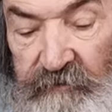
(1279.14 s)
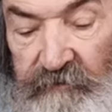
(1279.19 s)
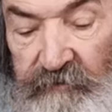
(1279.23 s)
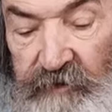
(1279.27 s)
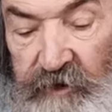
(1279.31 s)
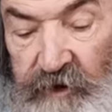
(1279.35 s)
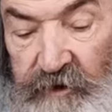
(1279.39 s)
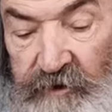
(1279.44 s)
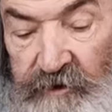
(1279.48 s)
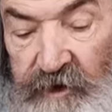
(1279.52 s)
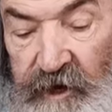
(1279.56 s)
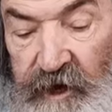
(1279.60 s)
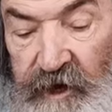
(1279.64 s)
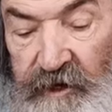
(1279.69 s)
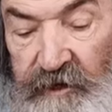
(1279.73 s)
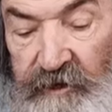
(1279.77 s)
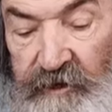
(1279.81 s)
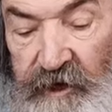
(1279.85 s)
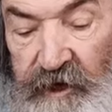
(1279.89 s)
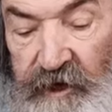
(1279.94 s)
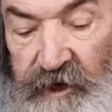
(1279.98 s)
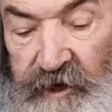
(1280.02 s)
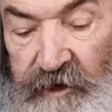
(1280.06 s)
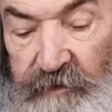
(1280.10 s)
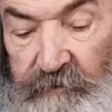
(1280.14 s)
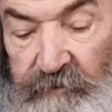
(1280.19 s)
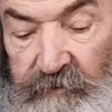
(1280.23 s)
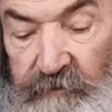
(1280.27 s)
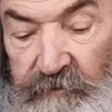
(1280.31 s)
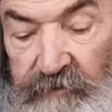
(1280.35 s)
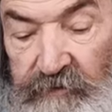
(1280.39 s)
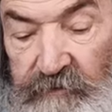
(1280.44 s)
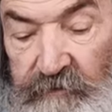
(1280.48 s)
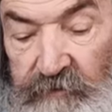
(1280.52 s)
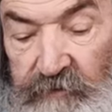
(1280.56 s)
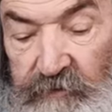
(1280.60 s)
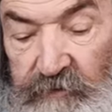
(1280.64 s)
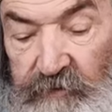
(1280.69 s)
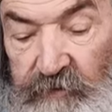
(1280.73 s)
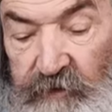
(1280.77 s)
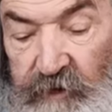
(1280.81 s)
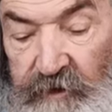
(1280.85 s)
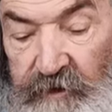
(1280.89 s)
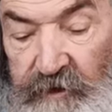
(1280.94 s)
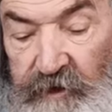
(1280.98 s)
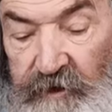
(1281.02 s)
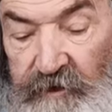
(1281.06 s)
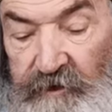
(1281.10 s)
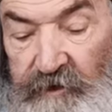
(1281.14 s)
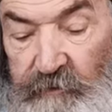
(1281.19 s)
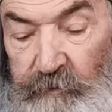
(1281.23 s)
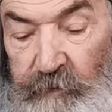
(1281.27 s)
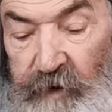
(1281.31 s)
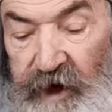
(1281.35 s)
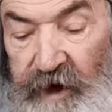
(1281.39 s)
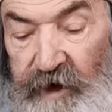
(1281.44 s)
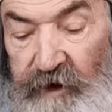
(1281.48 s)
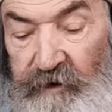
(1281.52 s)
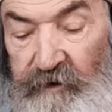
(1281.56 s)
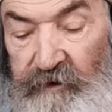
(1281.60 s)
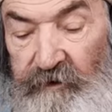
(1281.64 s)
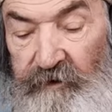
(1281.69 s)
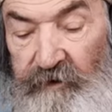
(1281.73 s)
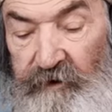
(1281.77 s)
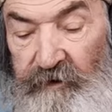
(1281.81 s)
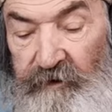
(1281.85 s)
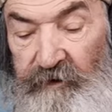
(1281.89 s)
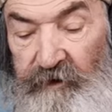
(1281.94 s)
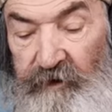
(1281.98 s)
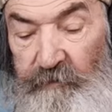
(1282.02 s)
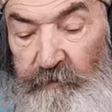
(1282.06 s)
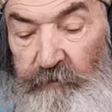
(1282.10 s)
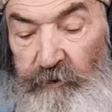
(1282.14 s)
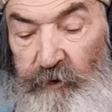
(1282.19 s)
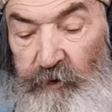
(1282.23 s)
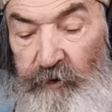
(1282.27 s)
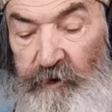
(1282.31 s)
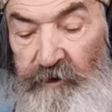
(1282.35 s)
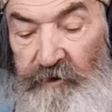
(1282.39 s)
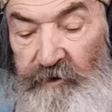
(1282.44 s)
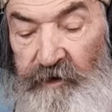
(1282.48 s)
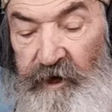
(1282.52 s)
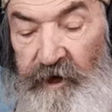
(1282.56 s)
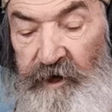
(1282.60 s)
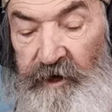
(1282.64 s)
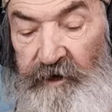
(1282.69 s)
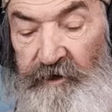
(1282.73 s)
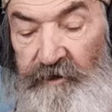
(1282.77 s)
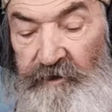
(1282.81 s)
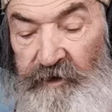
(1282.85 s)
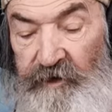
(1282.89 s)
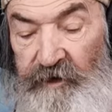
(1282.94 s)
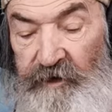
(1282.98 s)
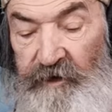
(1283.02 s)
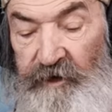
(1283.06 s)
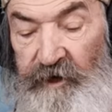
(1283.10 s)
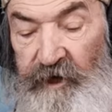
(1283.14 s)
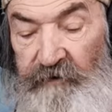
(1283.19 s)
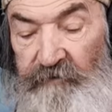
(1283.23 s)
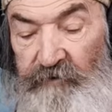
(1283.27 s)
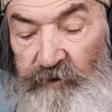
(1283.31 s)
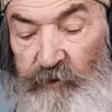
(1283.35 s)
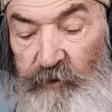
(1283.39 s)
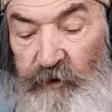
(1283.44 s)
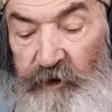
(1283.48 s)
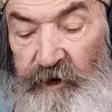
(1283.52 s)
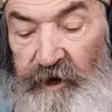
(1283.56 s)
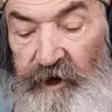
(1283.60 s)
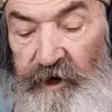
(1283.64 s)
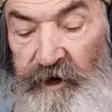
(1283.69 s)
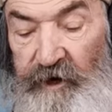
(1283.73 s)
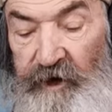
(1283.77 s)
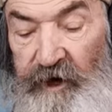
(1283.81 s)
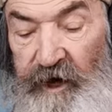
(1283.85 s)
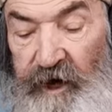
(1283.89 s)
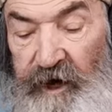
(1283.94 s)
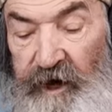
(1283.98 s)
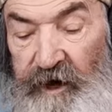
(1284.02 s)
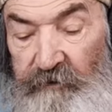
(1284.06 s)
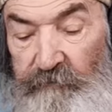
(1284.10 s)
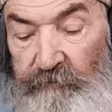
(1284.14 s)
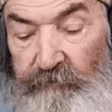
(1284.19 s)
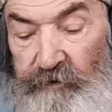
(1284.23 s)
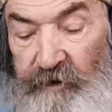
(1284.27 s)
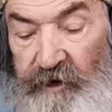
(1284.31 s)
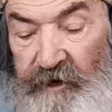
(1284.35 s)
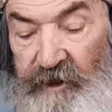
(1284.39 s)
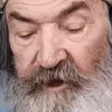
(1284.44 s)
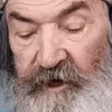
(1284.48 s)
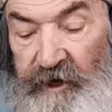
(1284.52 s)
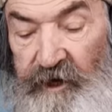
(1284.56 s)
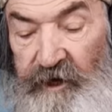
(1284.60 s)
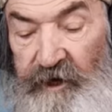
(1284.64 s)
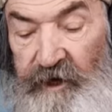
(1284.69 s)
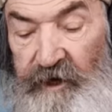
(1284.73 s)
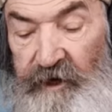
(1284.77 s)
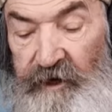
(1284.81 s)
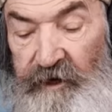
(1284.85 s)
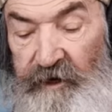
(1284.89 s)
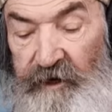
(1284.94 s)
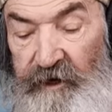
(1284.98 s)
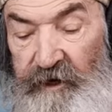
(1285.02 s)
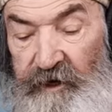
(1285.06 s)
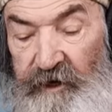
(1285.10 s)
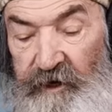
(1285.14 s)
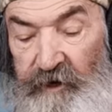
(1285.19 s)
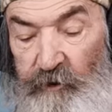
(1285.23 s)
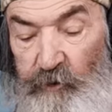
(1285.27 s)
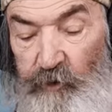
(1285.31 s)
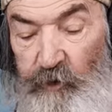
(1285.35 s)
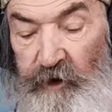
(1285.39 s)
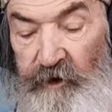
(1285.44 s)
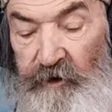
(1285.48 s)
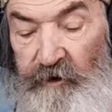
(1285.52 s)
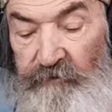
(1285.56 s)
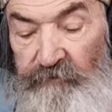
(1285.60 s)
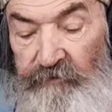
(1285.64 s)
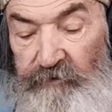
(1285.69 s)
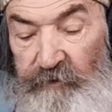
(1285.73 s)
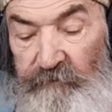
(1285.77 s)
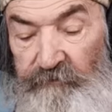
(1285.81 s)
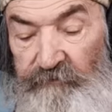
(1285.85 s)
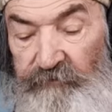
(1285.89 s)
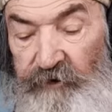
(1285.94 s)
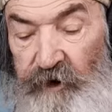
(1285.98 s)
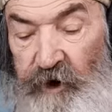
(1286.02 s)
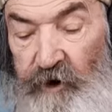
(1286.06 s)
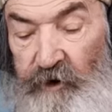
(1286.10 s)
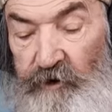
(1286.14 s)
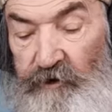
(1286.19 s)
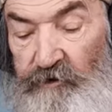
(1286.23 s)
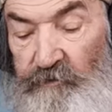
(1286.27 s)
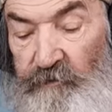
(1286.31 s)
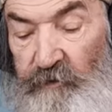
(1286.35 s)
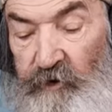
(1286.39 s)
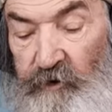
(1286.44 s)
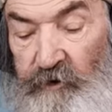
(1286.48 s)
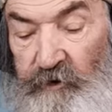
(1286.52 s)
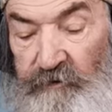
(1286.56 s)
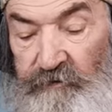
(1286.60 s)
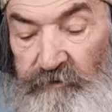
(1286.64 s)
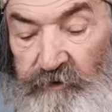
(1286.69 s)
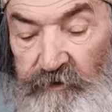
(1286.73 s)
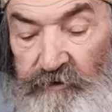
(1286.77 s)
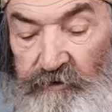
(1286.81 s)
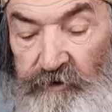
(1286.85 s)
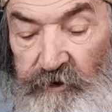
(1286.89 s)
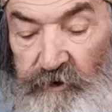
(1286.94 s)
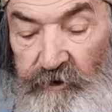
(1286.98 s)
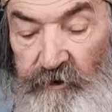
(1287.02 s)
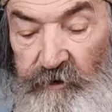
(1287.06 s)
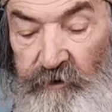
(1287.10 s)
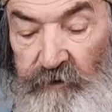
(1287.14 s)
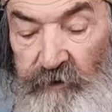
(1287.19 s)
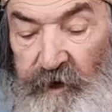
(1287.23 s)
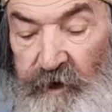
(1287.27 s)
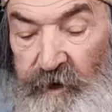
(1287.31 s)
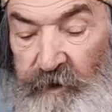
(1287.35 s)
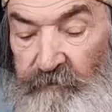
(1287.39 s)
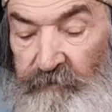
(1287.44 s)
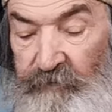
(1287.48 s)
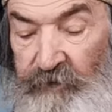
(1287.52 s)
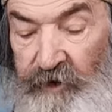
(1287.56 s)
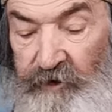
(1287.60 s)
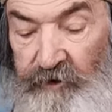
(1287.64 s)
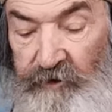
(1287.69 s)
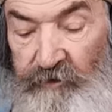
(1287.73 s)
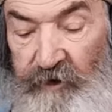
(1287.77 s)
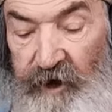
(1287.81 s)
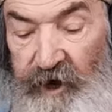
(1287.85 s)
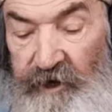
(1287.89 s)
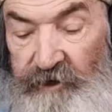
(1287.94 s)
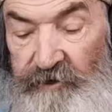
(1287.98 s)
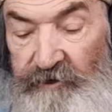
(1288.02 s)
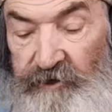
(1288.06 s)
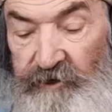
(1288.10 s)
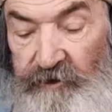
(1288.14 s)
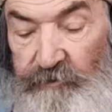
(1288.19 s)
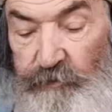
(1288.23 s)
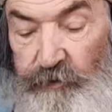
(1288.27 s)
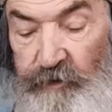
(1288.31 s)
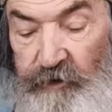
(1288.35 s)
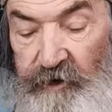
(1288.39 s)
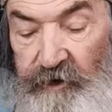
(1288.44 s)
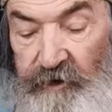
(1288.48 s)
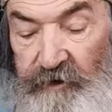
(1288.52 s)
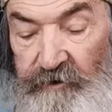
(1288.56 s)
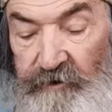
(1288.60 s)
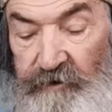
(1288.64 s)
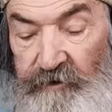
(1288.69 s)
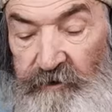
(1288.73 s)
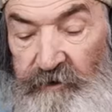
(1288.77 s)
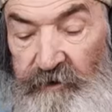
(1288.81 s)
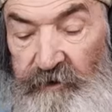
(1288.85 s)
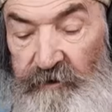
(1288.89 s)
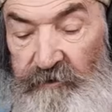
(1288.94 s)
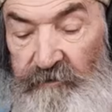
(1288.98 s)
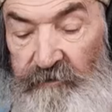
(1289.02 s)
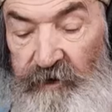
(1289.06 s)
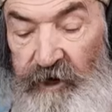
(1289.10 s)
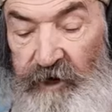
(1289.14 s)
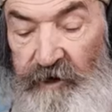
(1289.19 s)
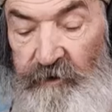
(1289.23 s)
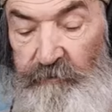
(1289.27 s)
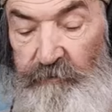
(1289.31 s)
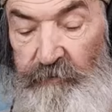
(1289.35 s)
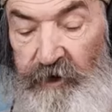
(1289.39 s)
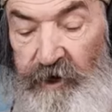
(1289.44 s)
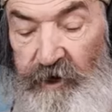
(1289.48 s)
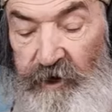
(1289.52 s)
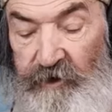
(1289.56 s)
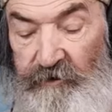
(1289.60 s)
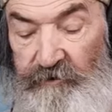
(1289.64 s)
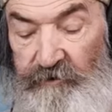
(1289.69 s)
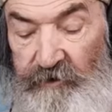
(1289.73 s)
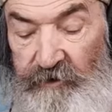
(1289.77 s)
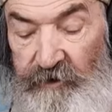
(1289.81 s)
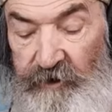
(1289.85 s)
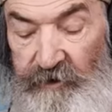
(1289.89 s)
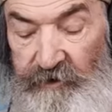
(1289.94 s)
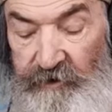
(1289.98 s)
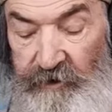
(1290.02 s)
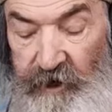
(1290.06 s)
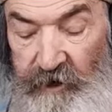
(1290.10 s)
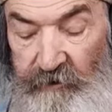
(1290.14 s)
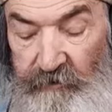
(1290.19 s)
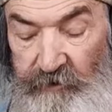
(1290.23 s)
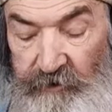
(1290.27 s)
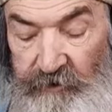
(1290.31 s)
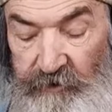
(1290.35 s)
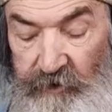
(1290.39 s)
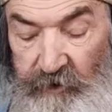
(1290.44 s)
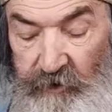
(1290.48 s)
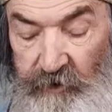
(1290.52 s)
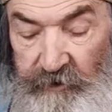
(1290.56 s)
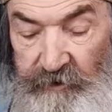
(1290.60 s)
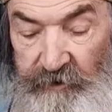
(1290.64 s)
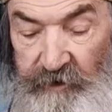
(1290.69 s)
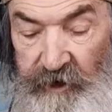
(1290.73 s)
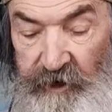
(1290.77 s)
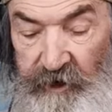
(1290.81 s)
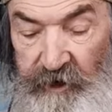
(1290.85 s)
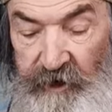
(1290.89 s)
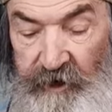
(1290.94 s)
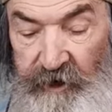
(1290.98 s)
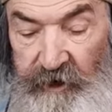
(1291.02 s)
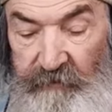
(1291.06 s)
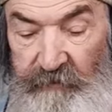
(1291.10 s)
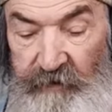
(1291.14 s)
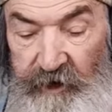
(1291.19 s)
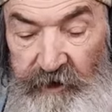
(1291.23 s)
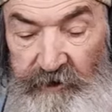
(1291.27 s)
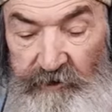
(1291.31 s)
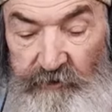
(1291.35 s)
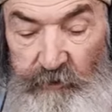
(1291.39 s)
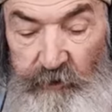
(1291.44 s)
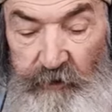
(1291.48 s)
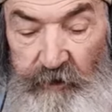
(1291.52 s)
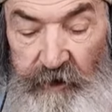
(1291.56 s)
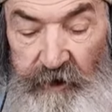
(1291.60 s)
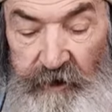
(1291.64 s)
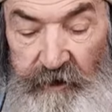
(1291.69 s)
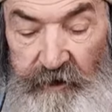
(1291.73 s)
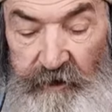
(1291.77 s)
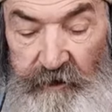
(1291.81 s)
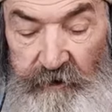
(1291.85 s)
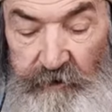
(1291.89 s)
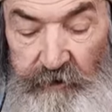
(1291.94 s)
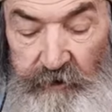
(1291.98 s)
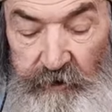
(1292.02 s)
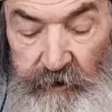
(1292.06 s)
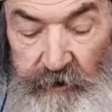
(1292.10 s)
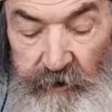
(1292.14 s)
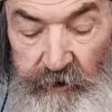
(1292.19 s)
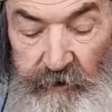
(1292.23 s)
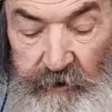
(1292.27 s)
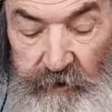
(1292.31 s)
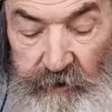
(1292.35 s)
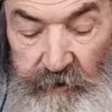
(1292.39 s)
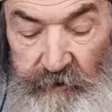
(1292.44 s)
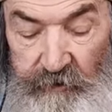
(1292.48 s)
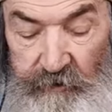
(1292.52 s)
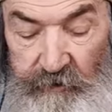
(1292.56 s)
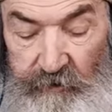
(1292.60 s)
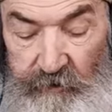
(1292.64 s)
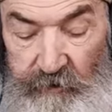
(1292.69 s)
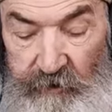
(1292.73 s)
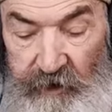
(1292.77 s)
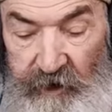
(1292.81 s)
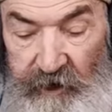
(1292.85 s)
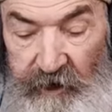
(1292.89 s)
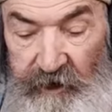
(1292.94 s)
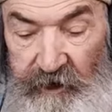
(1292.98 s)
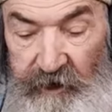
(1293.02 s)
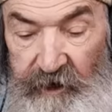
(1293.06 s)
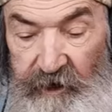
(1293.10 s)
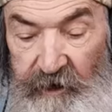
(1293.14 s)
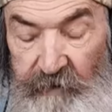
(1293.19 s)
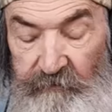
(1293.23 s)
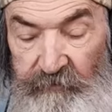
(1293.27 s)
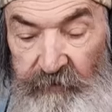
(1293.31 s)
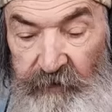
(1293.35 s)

Verse 18, what does it matter? The important thing is that in every way, everything, whether from false motives or true, Christ is preached. And because of this, I rejoice. That's one, two, three,